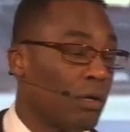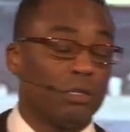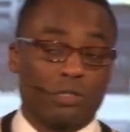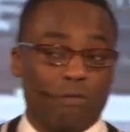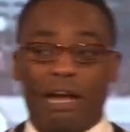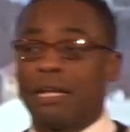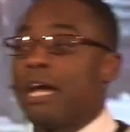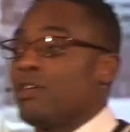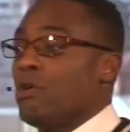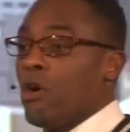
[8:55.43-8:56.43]
So right now
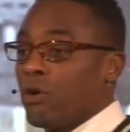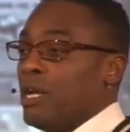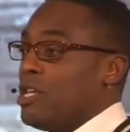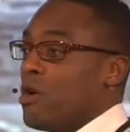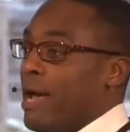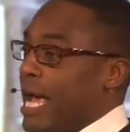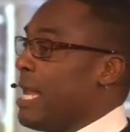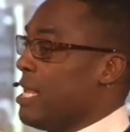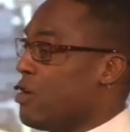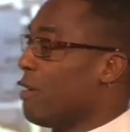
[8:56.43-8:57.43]
you hold it in your hand,
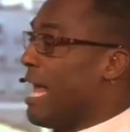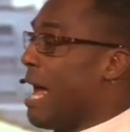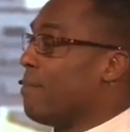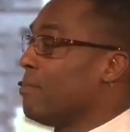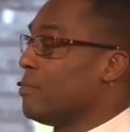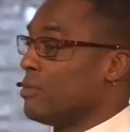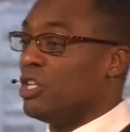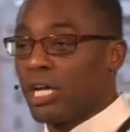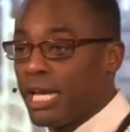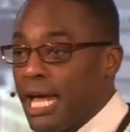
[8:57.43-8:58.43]
in your lap,
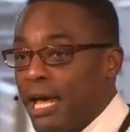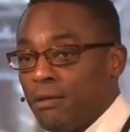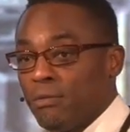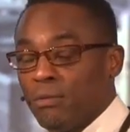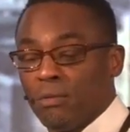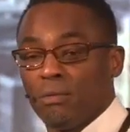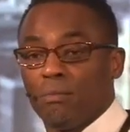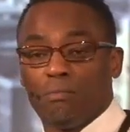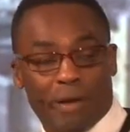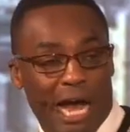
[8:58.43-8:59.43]
looking at
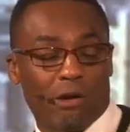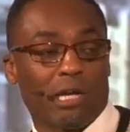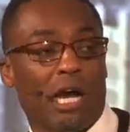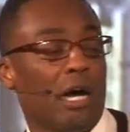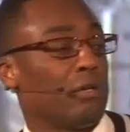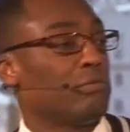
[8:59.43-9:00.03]
power of God.